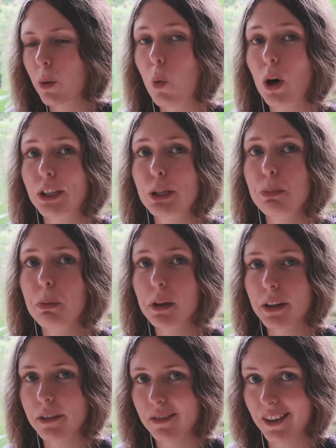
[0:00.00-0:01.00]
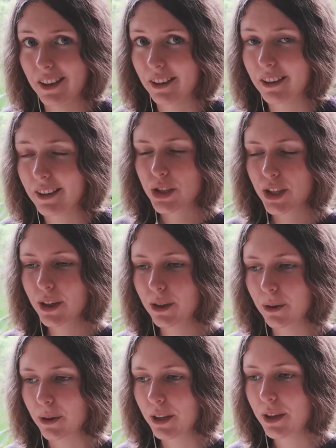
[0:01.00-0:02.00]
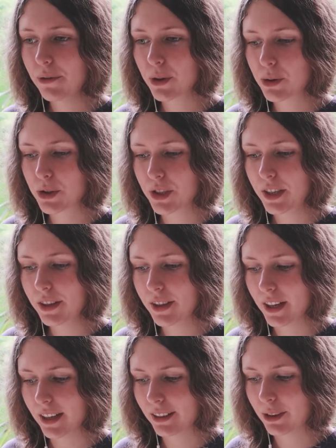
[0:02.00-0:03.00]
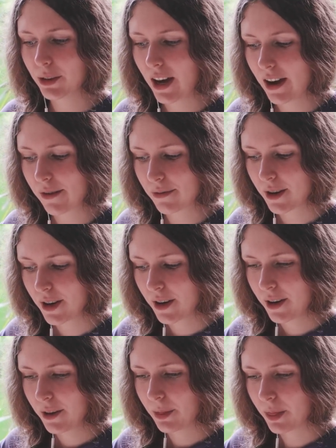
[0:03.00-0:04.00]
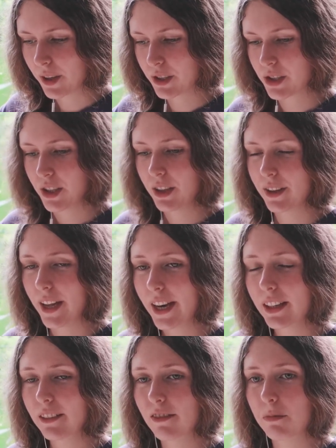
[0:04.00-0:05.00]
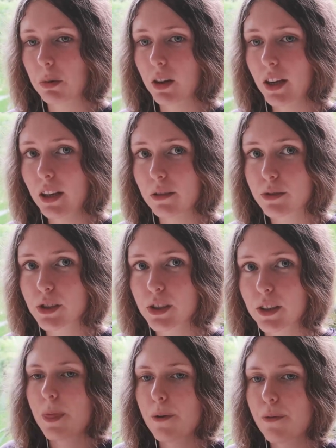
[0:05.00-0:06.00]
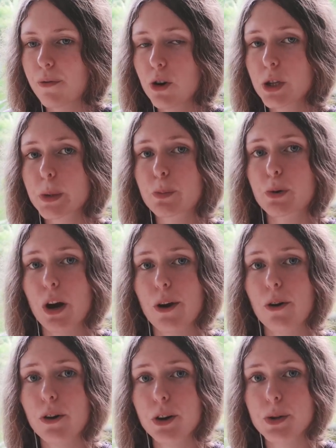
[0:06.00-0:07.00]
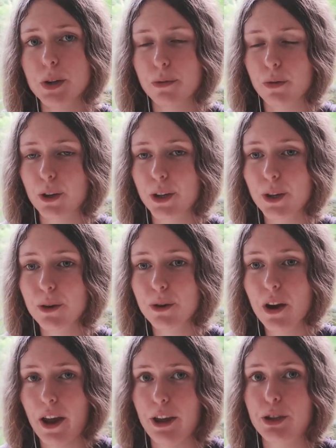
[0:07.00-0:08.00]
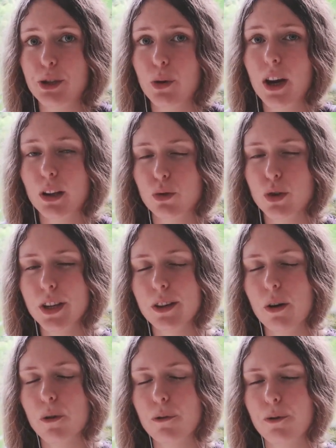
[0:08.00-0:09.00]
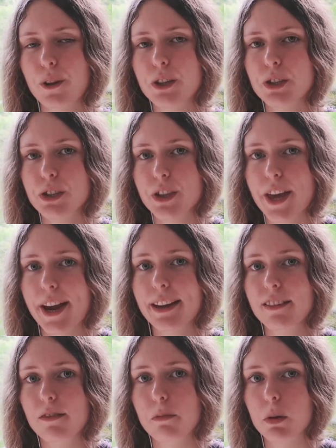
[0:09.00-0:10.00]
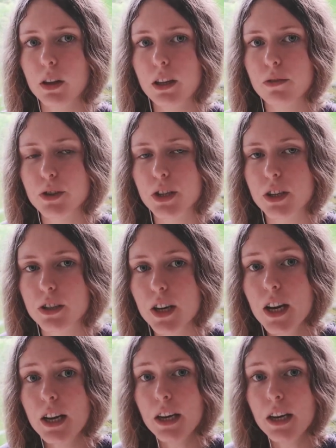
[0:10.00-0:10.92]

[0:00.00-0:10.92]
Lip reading: what you believe in. So if you see that you have these negative beliefs, the first priority for you is to get rid of these negative beliefs, because